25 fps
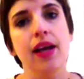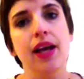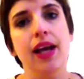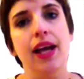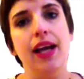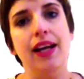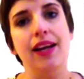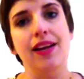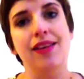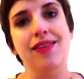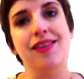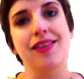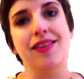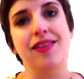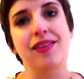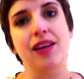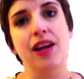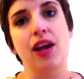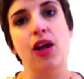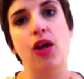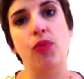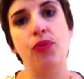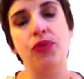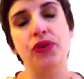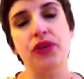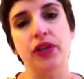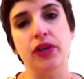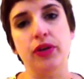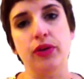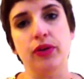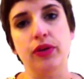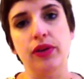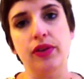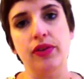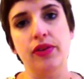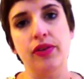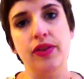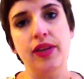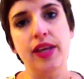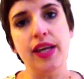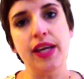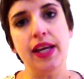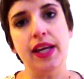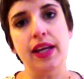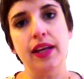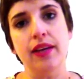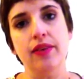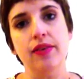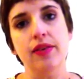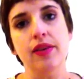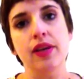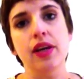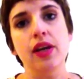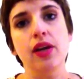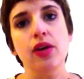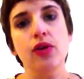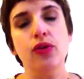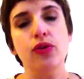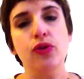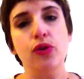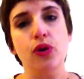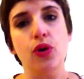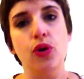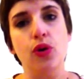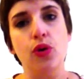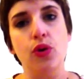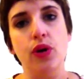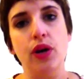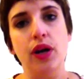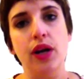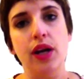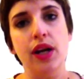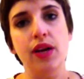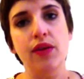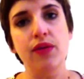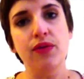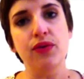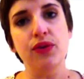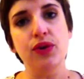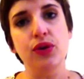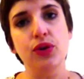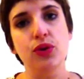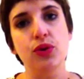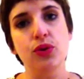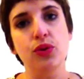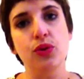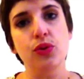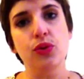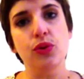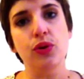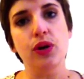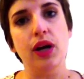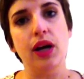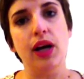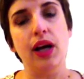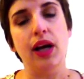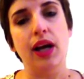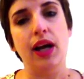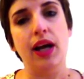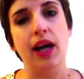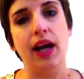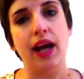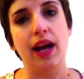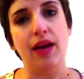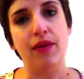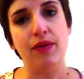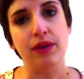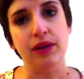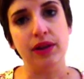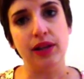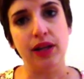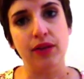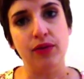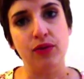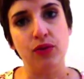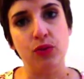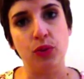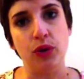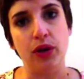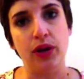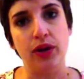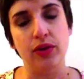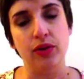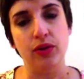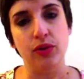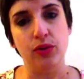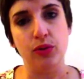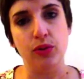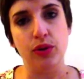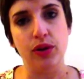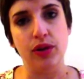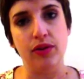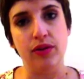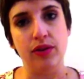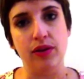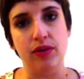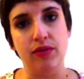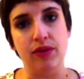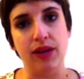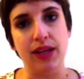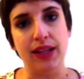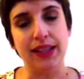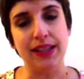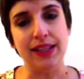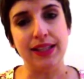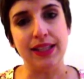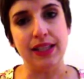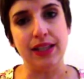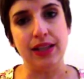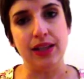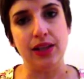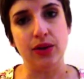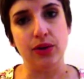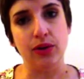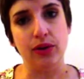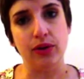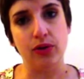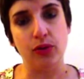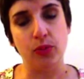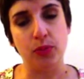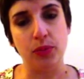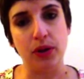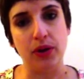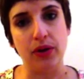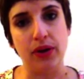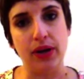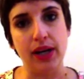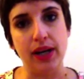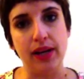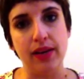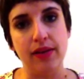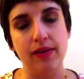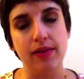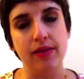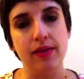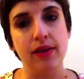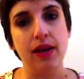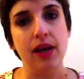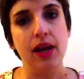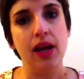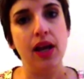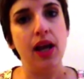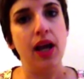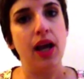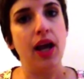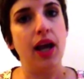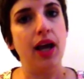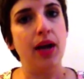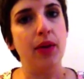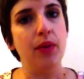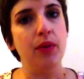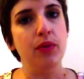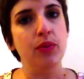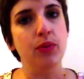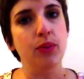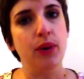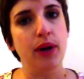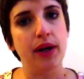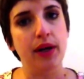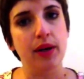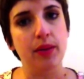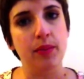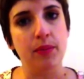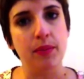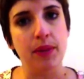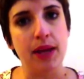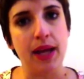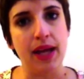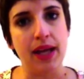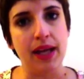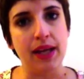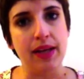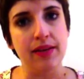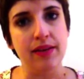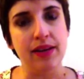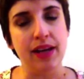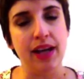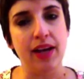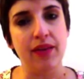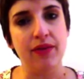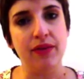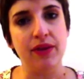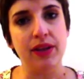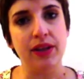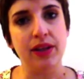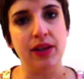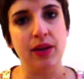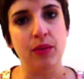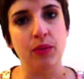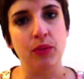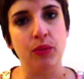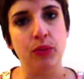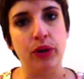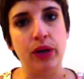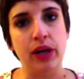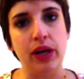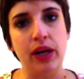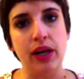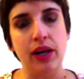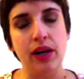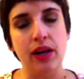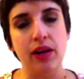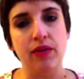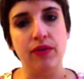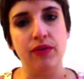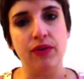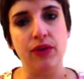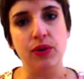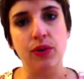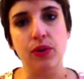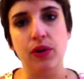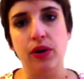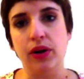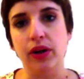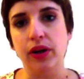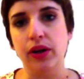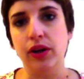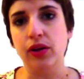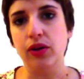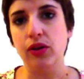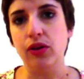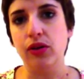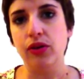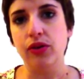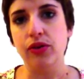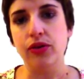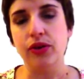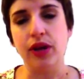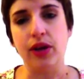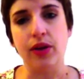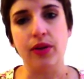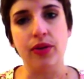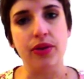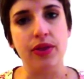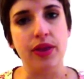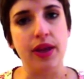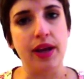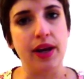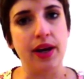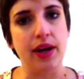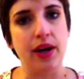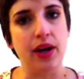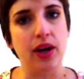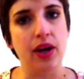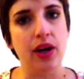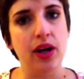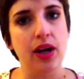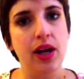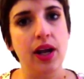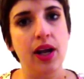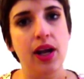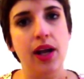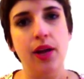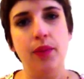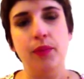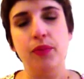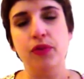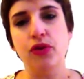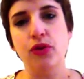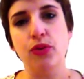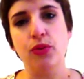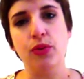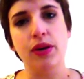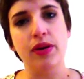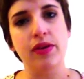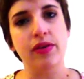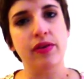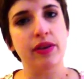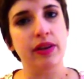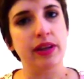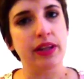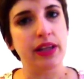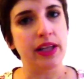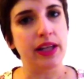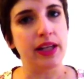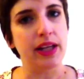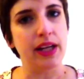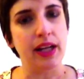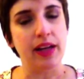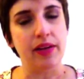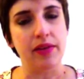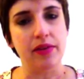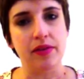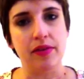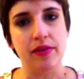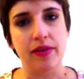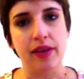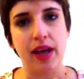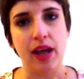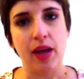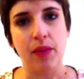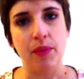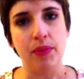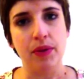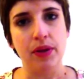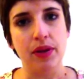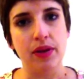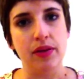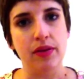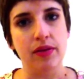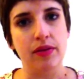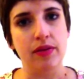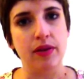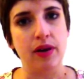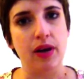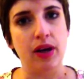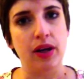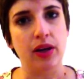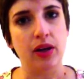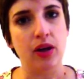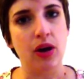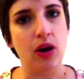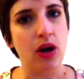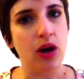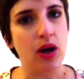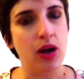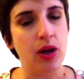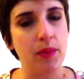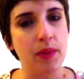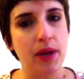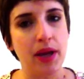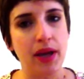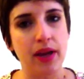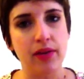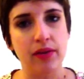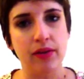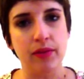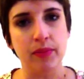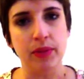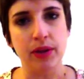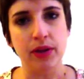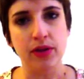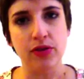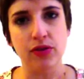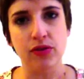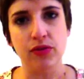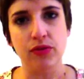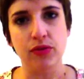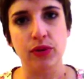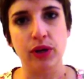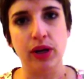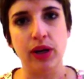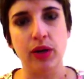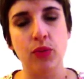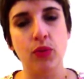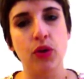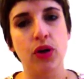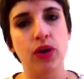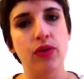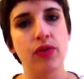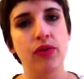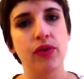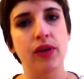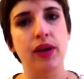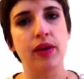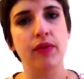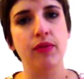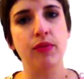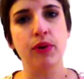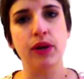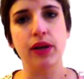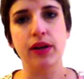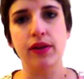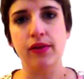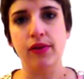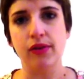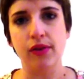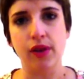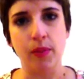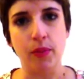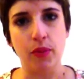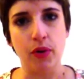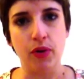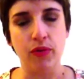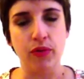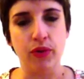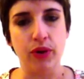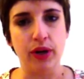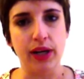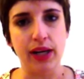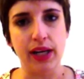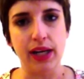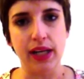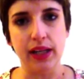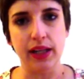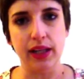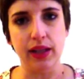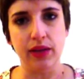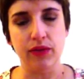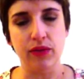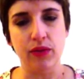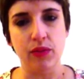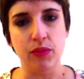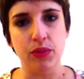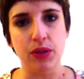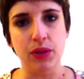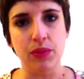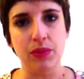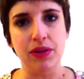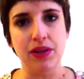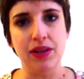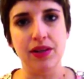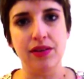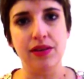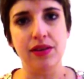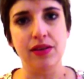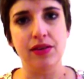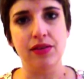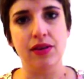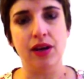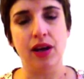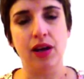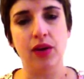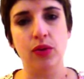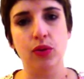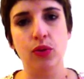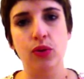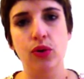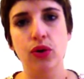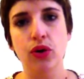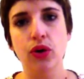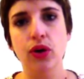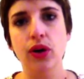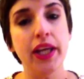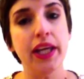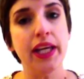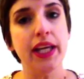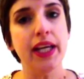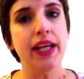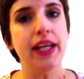And it doesn't help to hear these things. So if you have a loved one who is invalidating your experience, I would recommend having them read a few articles out there. Teresa Lynne at essencehappens.com has a bunch of great ones. I've written some over at healingfrombpd.org.